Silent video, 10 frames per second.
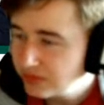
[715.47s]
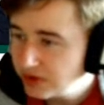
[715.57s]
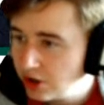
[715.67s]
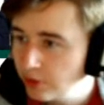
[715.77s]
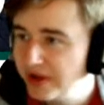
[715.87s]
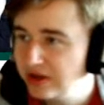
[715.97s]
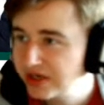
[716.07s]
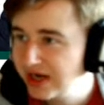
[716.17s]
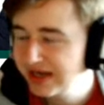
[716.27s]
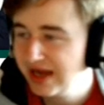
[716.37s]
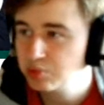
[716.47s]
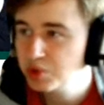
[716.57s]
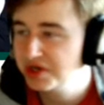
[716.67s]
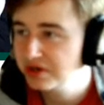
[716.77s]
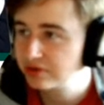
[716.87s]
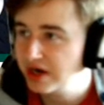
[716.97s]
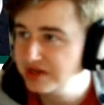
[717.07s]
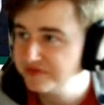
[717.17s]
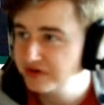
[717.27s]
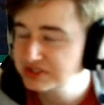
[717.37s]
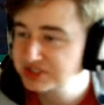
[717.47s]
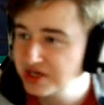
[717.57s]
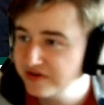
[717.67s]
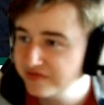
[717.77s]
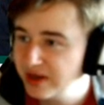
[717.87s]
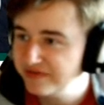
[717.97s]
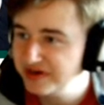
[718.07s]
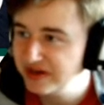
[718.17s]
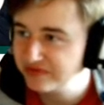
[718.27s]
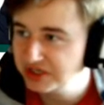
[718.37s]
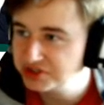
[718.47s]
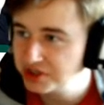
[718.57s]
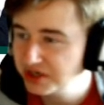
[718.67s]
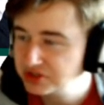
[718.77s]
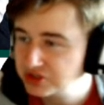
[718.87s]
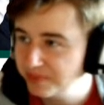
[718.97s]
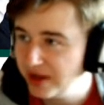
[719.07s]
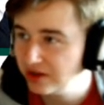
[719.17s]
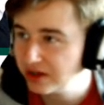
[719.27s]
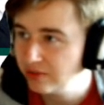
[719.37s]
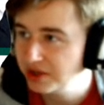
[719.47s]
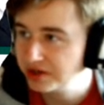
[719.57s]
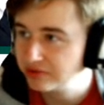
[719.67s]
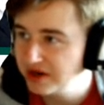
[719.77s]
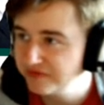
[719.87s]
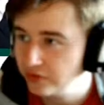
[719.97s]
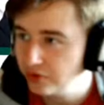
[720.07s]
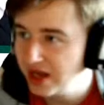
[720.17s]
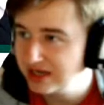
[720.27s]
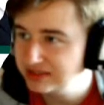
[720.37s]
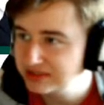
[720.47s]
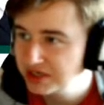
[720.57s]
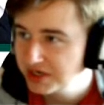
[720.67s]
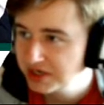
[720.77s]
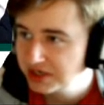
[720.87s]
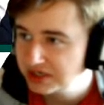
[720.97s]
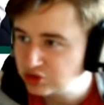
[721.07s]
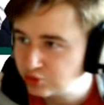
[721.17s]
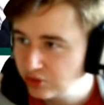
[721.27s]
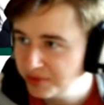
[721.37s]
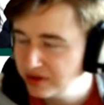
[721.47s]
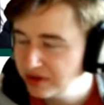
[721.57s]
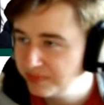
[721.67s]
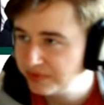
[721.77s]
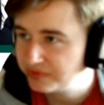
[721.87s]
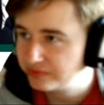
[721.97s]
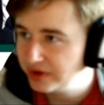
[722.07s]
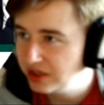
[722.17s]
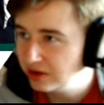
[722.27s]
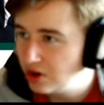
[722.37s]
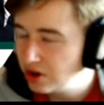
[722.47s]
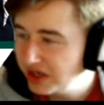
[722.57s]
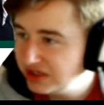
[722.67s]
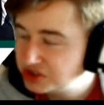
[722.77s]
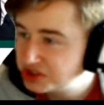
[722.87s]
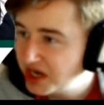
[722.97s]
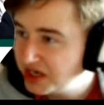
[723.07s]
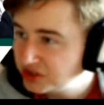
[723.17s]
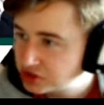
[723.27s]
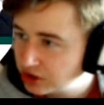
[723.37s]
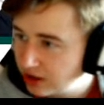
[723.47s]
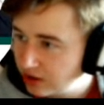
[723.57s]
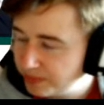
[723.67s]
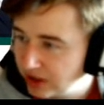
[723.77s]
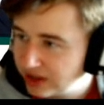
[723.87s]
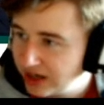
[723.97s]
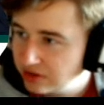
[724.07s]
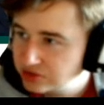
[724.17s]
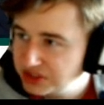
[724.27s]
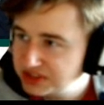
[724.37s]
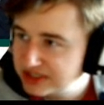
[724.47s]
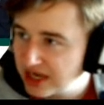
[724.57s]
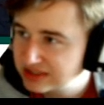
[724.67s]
Opelka again with a great first serve. Medvedev returns. Opelka with a great forehand. This will be a pretty long exchange. Opelka uses a